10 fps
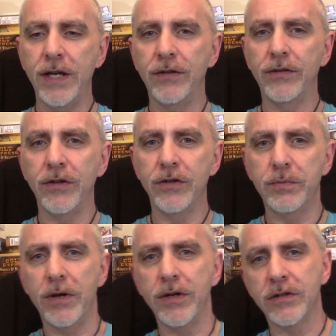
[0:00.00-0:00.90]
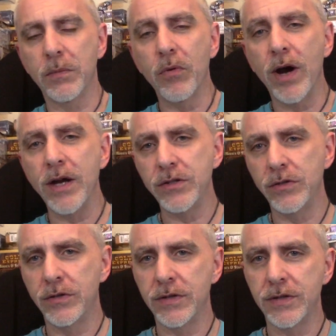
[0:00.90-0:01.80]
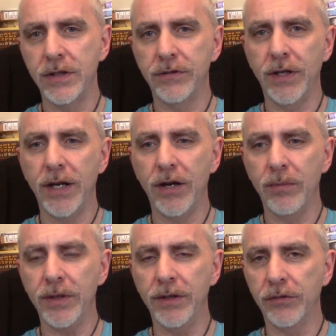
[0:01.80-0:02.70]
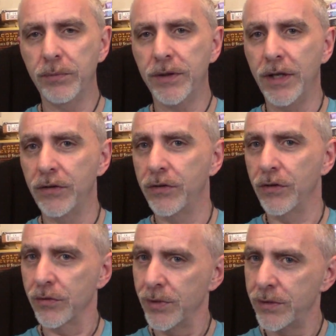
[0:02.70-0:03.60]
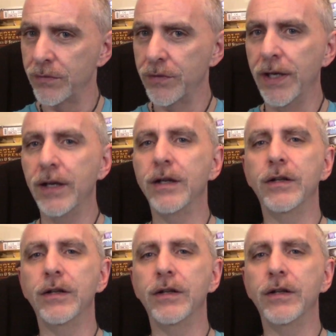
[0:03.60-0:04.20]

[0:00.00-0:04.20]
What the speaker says: is it's probably going to surprise you to see it's not higher on my list, but there's a reason for that,